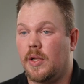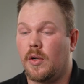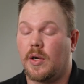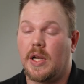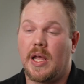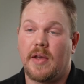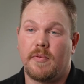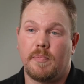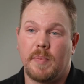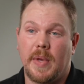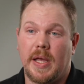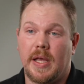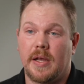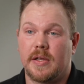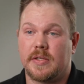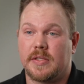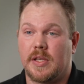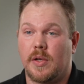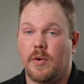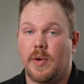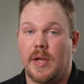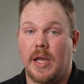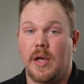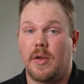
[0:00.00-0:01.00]
don't have bags
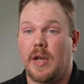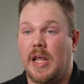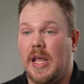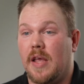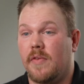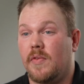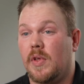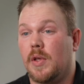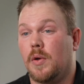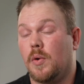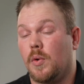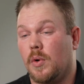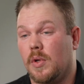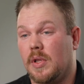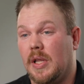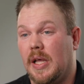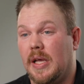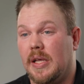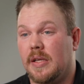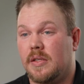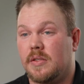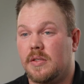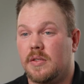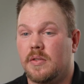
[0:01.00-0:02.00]
going out heavy or
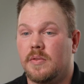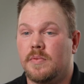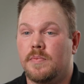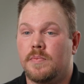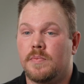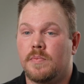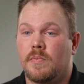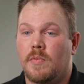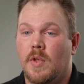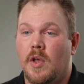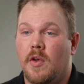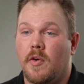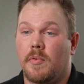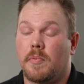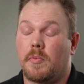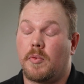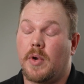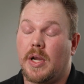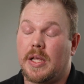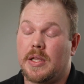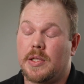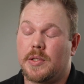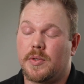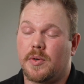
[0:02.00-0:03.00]
light. From a
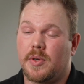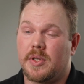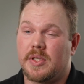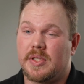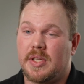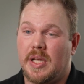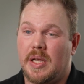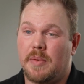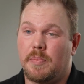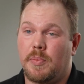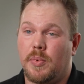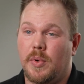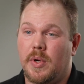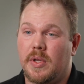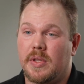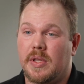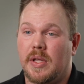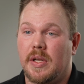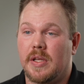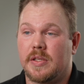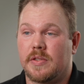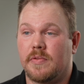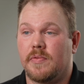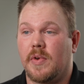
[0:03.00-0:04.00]
regulatory standpoint,
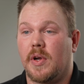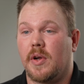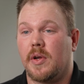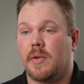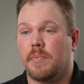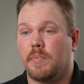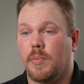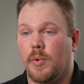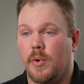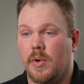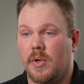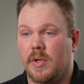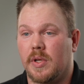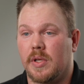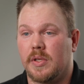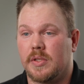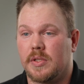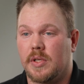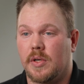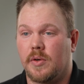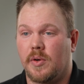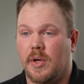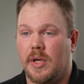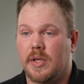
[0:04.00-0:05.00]
that is a very important
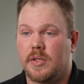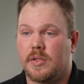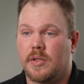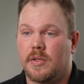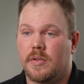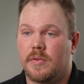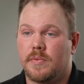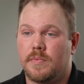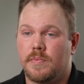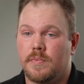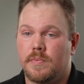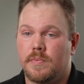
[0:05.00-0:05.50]
consideration.